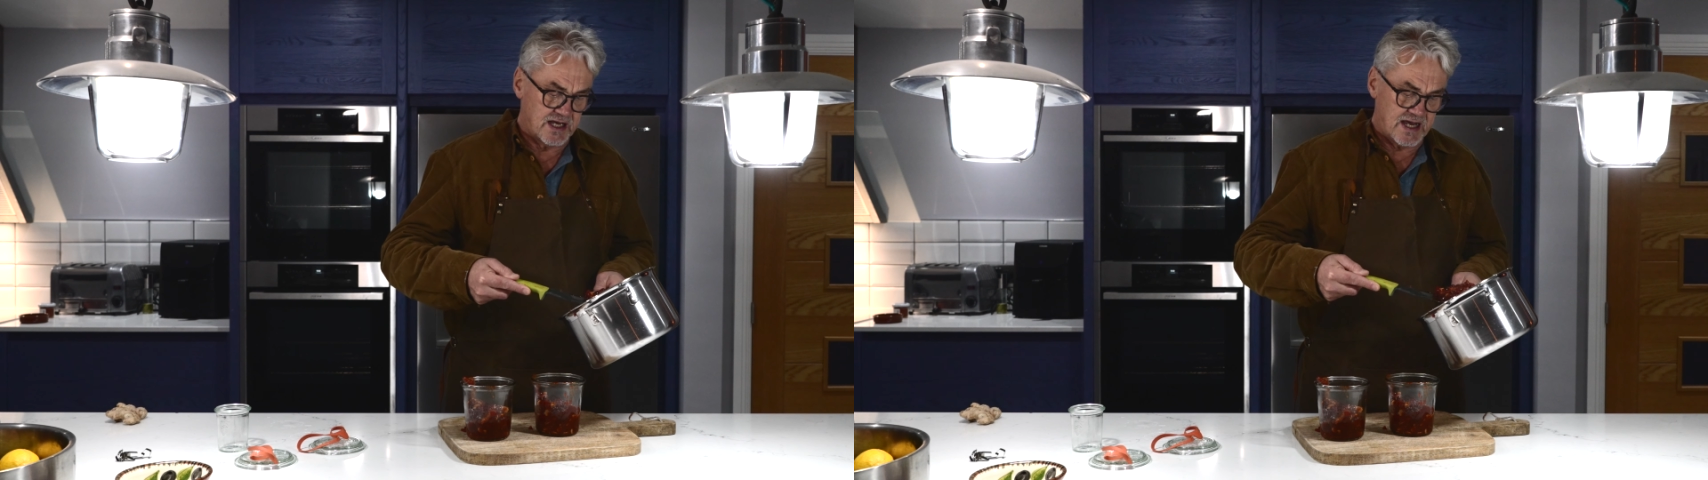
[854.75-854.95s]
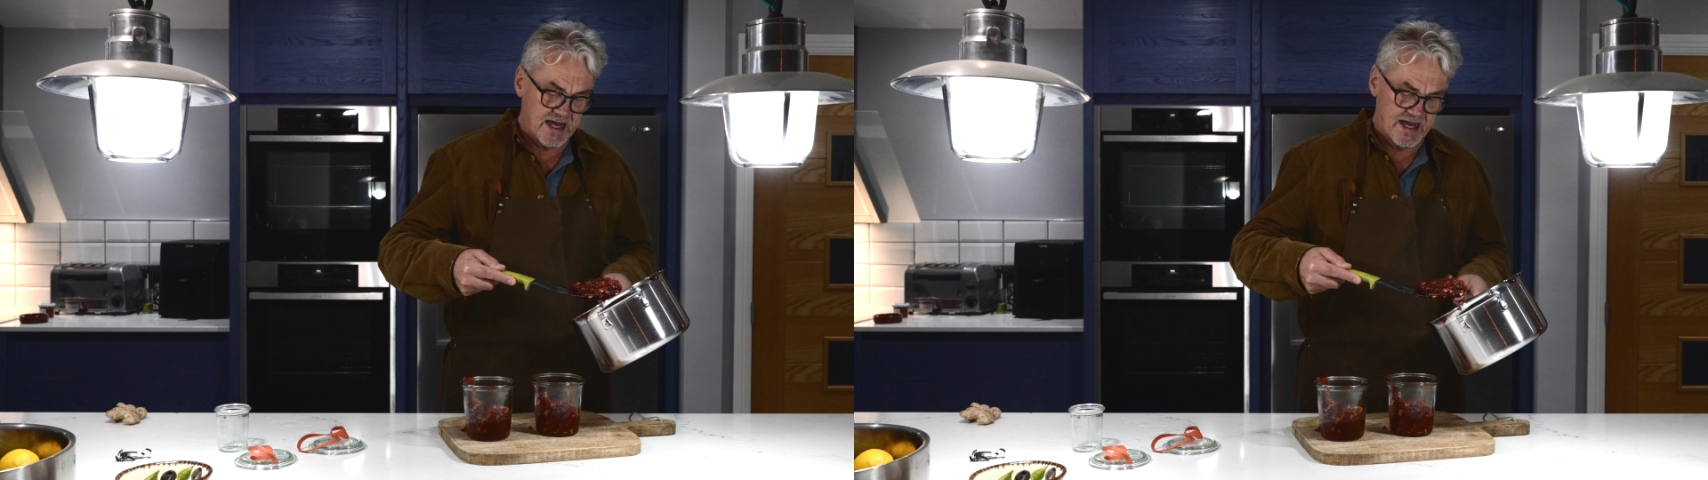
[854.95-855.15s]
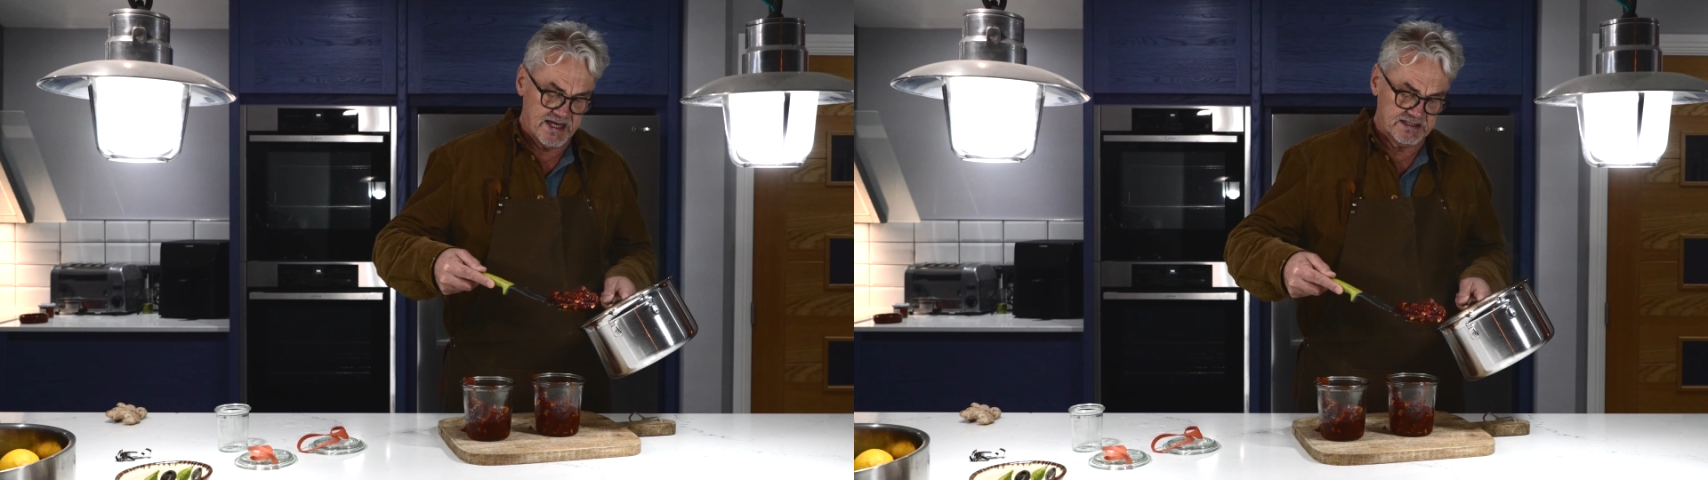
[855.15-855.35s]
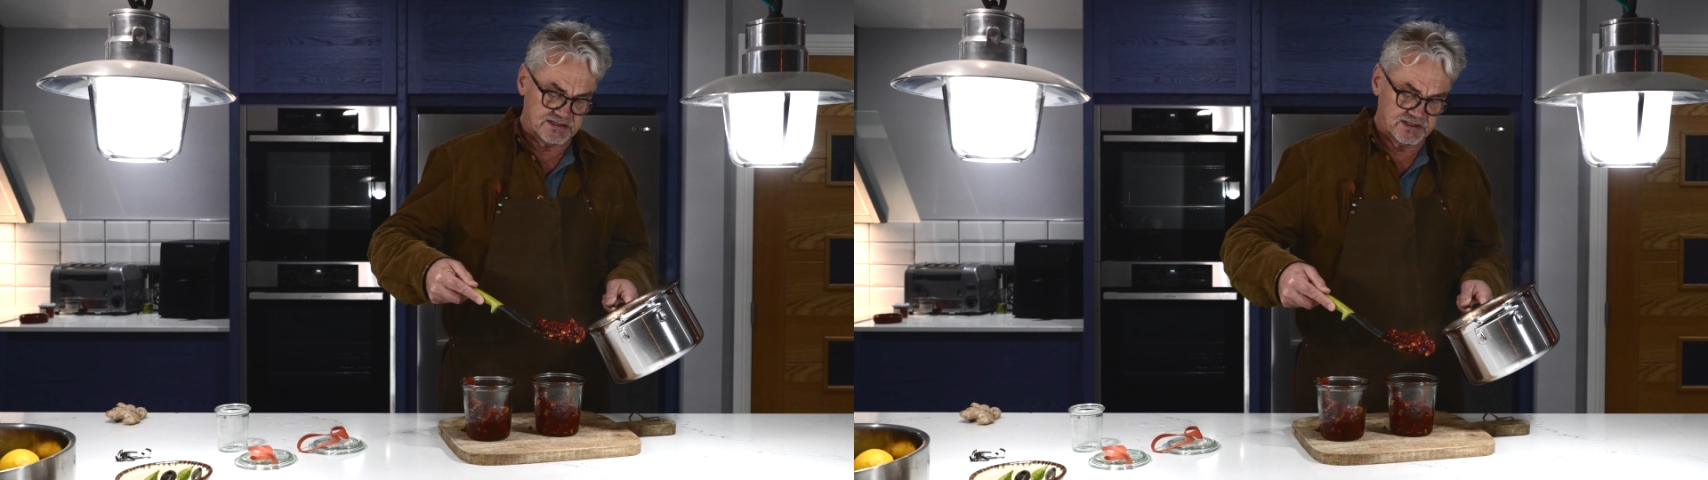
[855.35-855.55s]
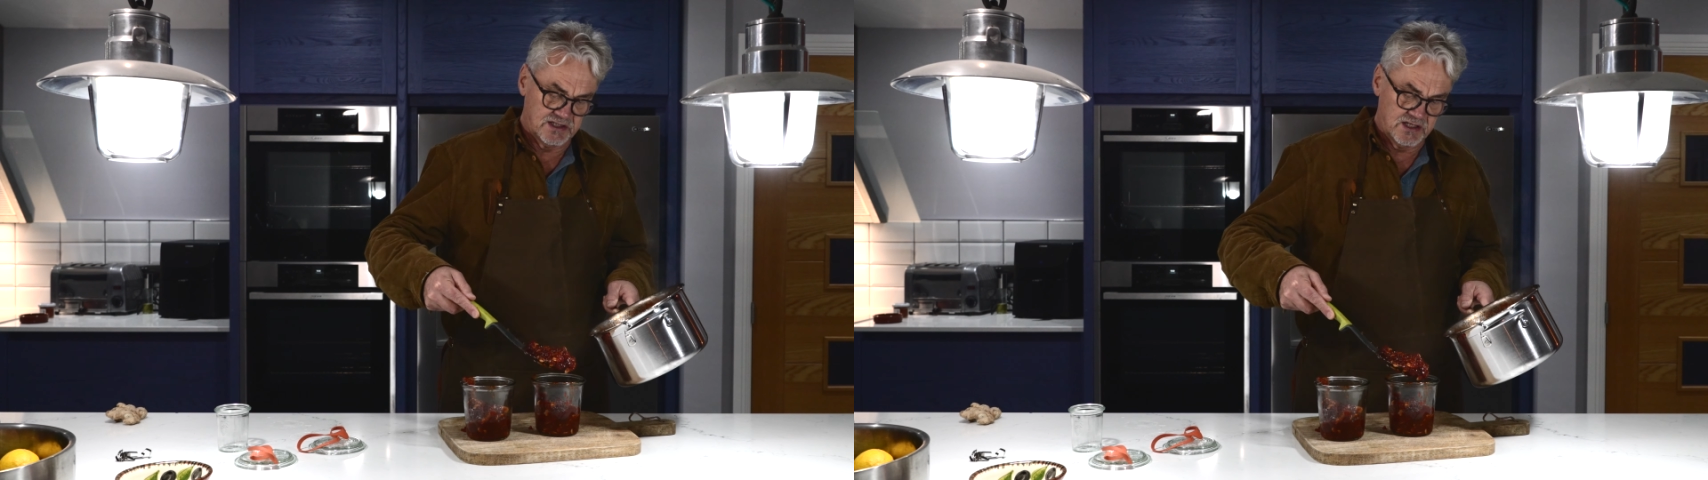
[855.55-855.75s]
had
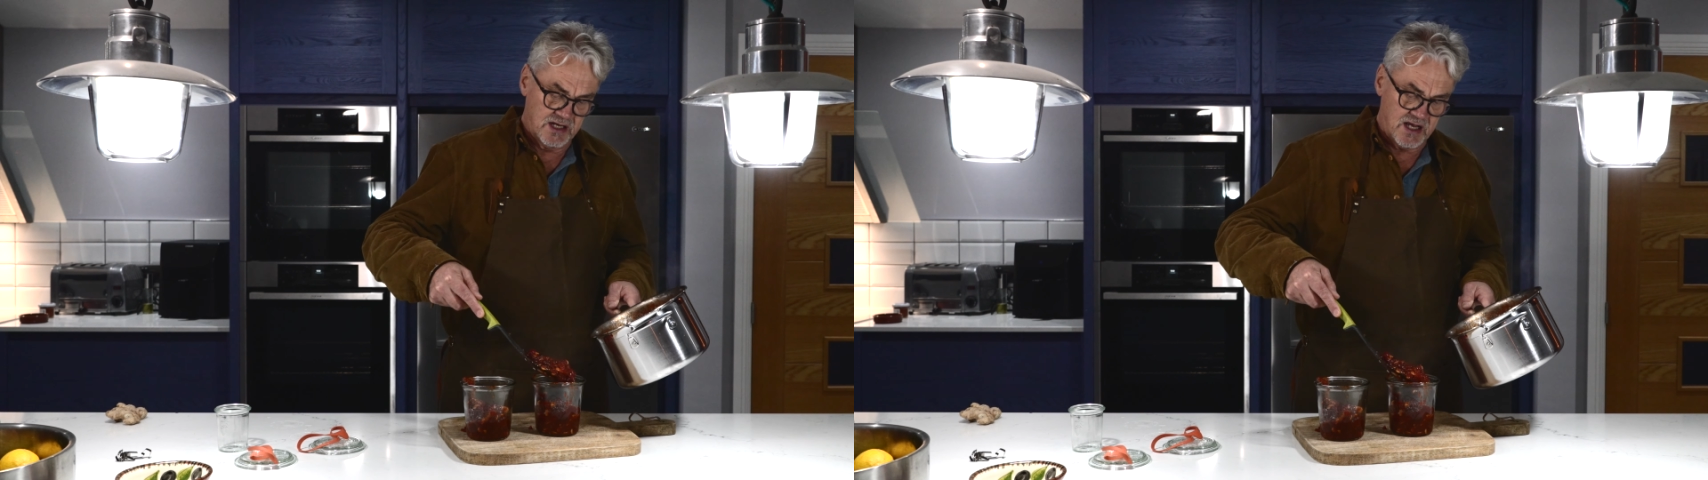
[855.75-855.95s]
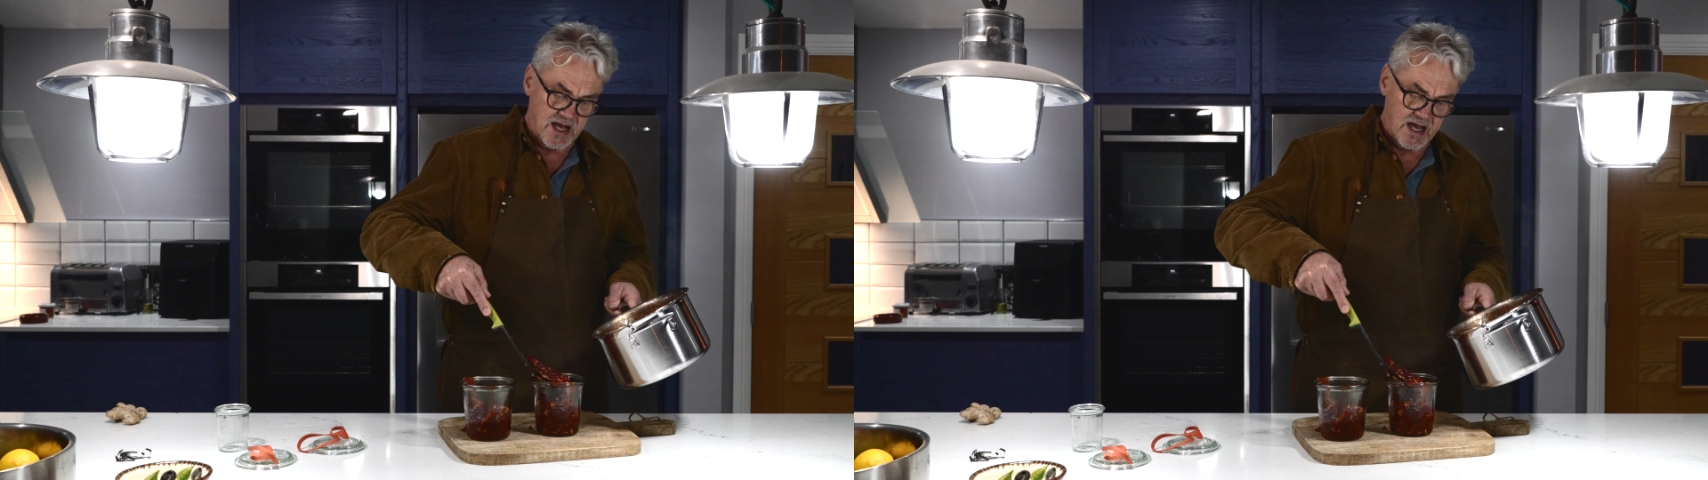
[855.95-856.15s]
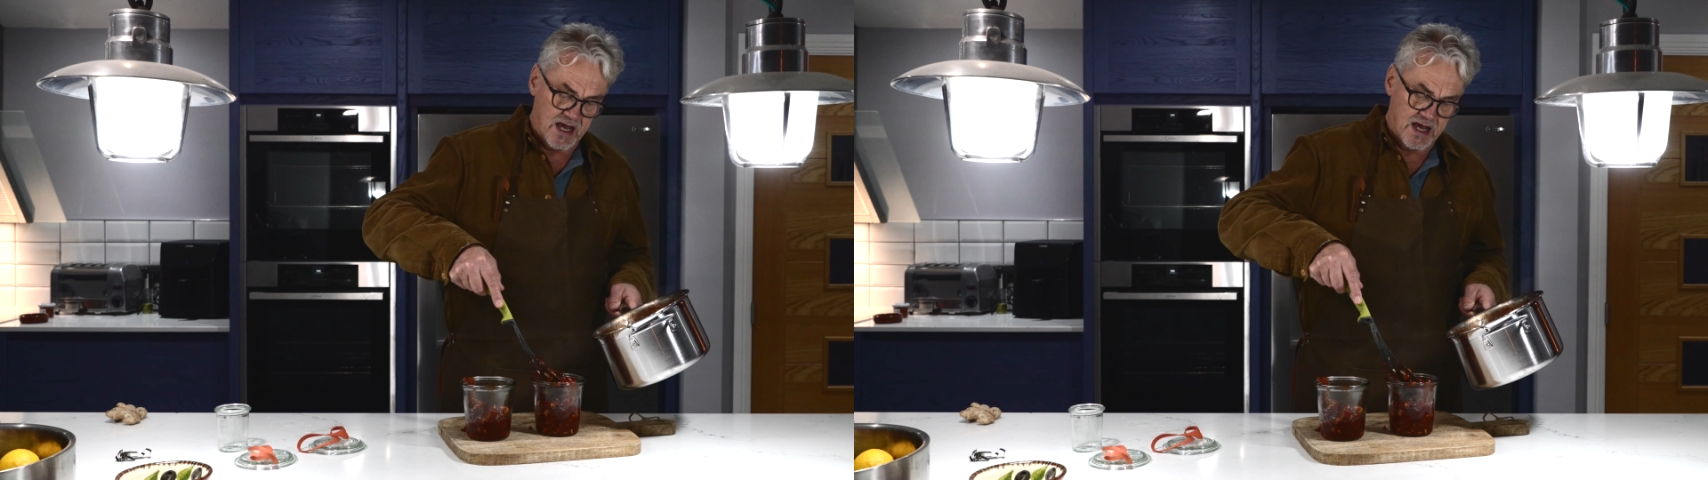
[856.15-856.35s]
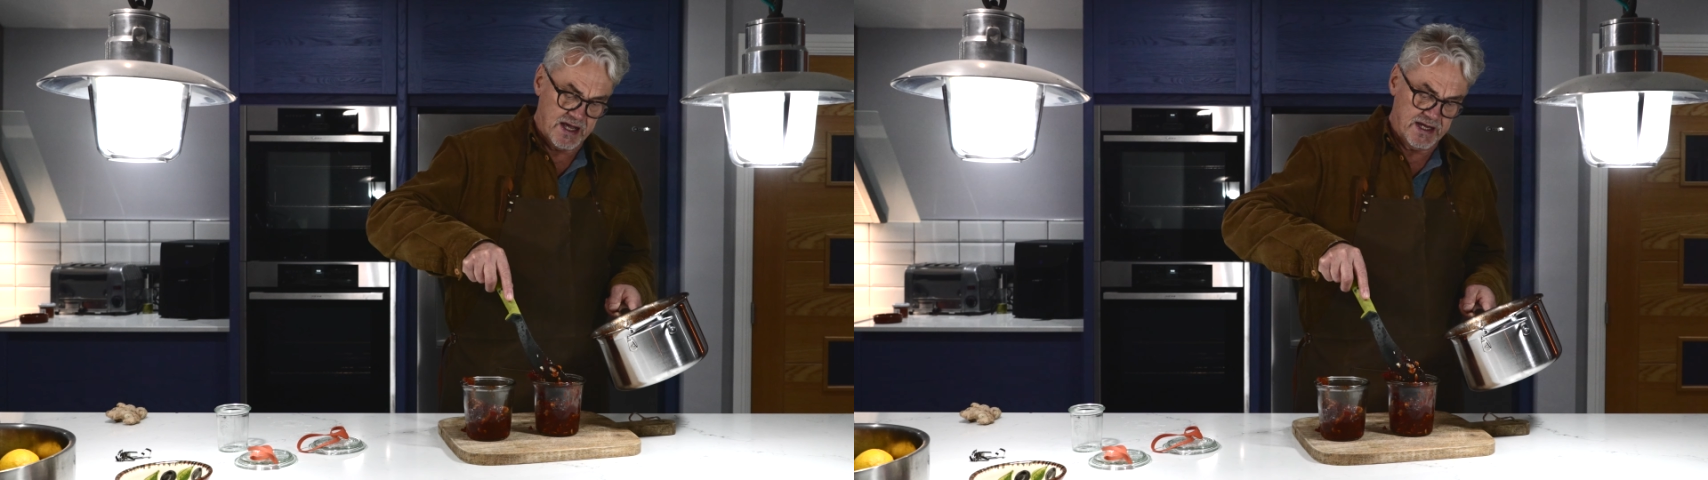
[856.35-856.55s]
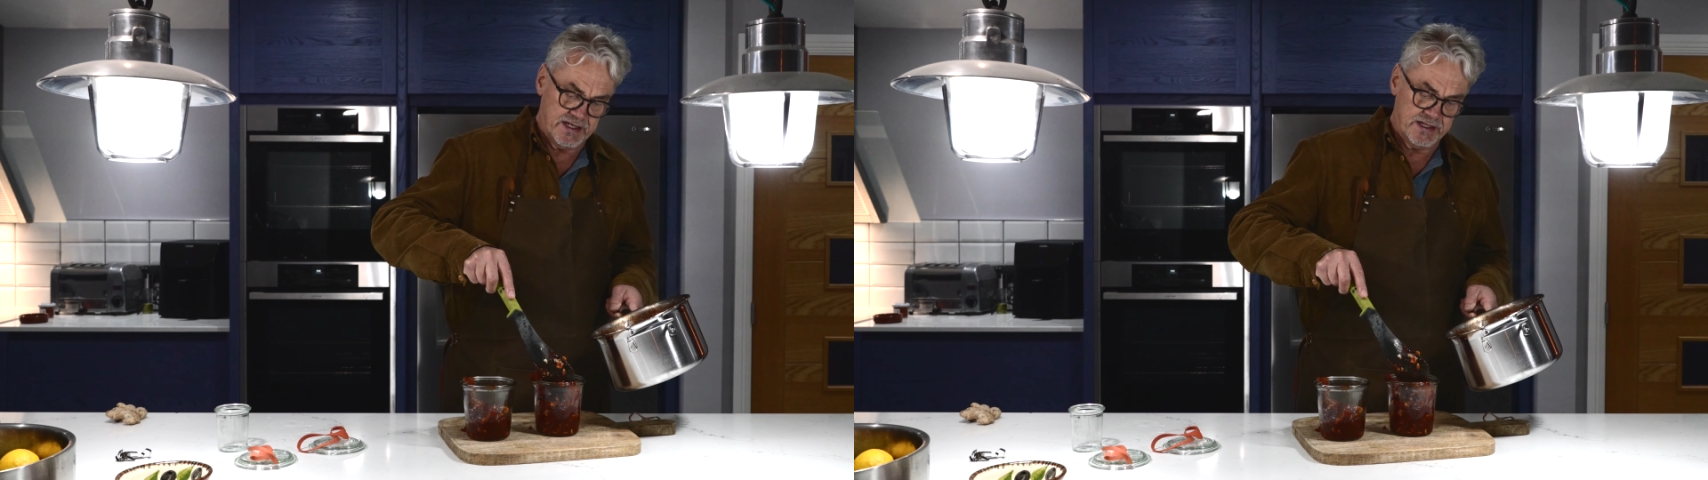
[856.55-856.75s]

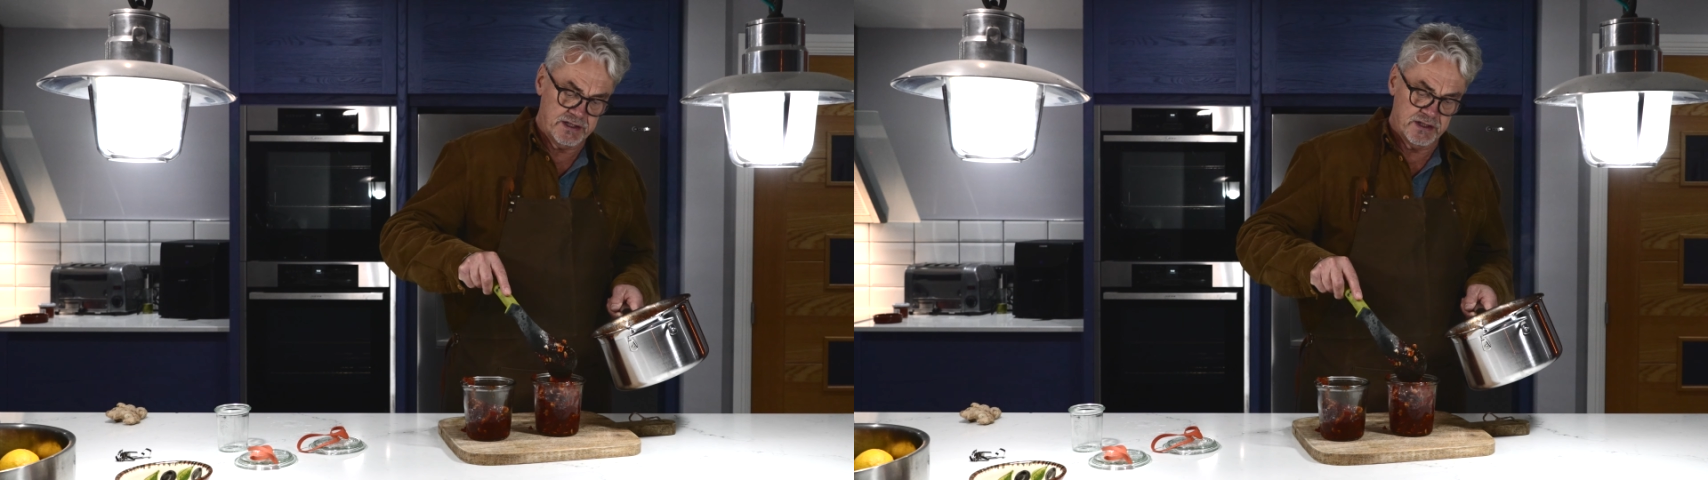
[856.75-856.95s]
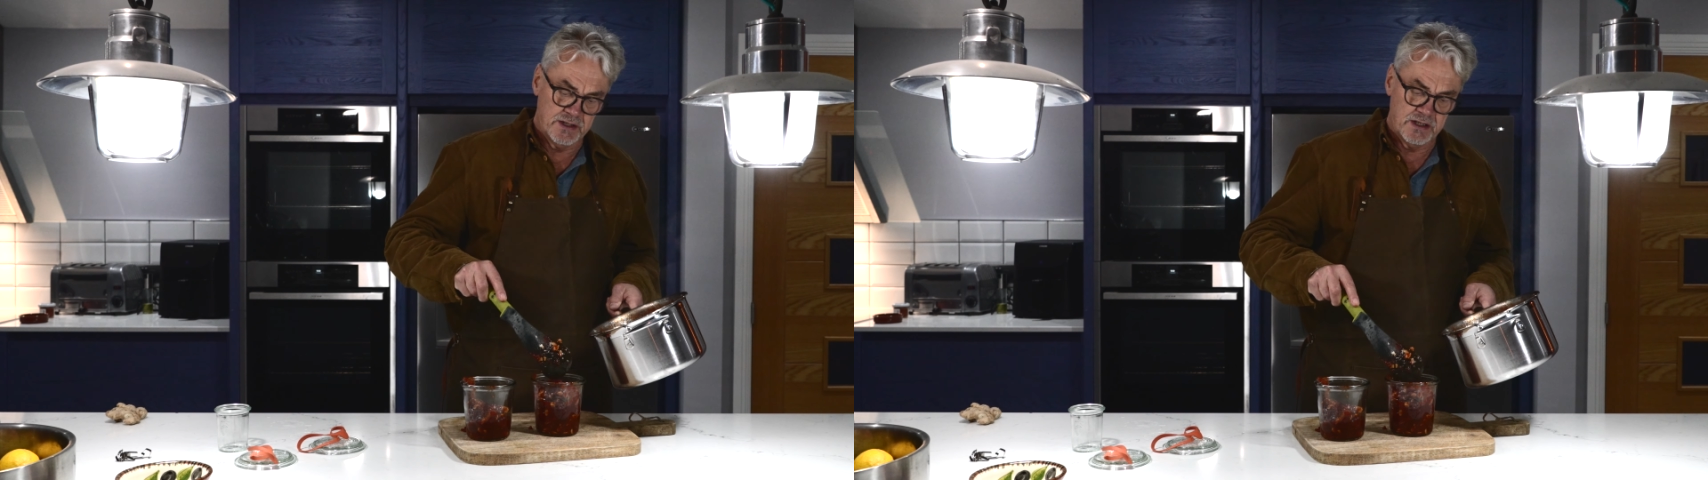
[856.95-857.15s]
a